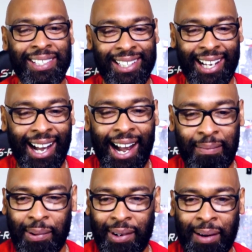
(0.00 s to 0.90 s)
like, alright
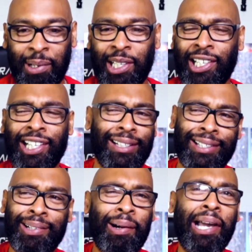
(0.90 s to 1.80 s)
bro, I'm good. You
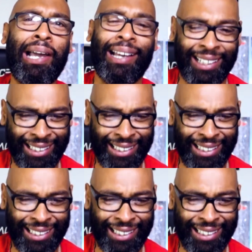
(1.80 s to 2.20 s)
go ahead.